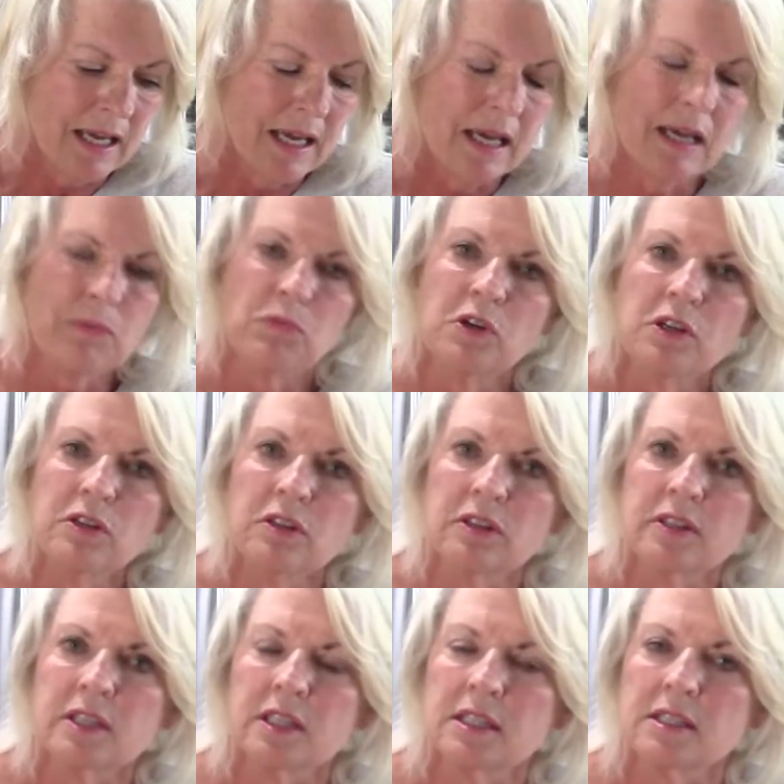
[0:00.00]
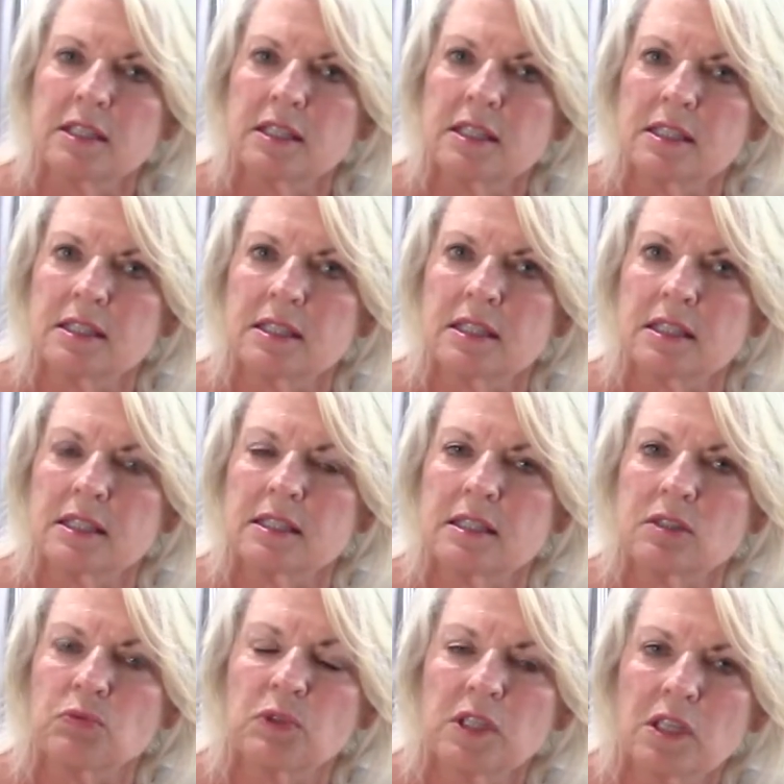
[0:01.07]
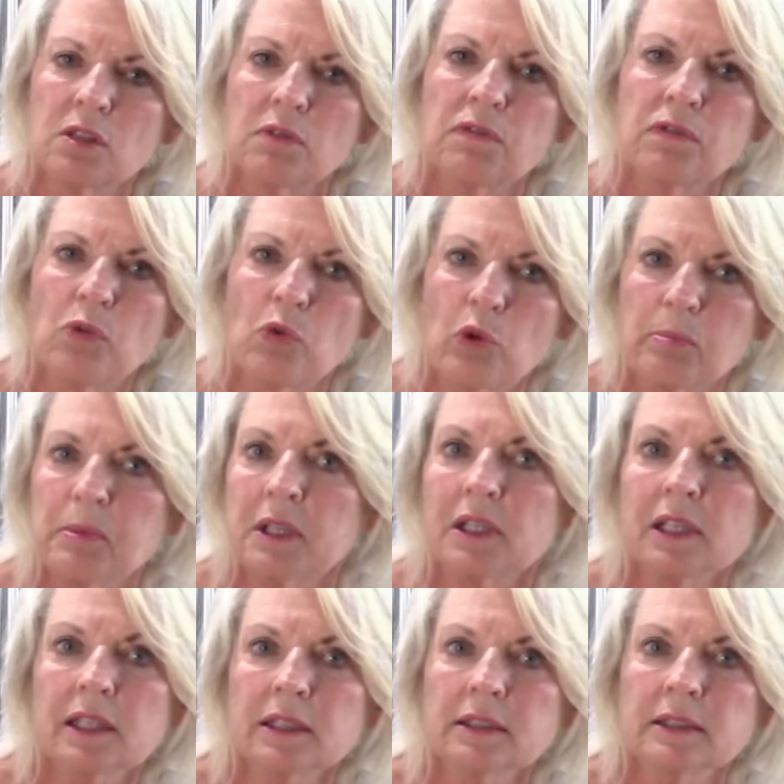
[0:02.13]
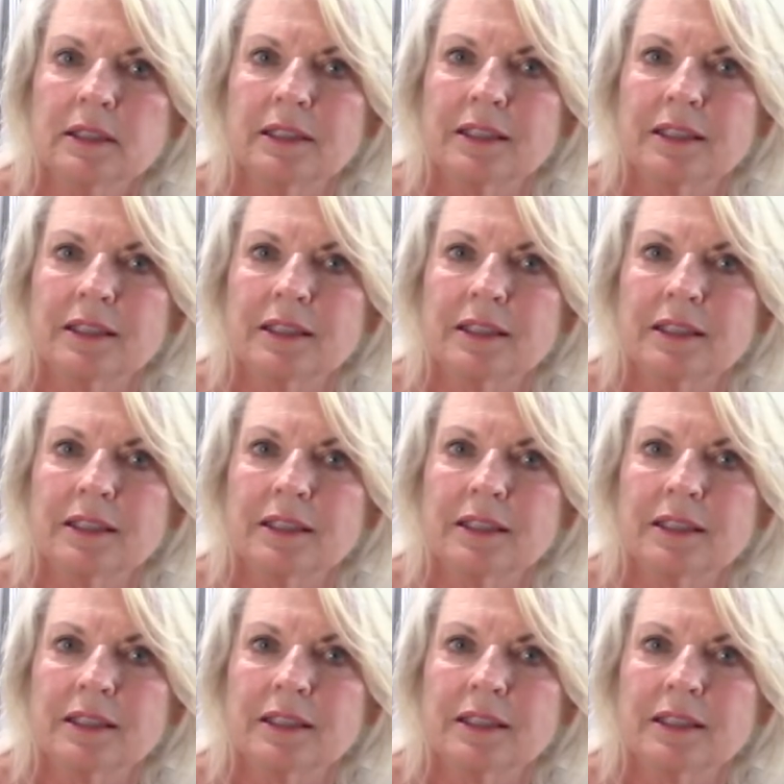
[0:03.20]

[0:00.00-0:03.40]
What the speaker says: And one of the things that he says is we need a formula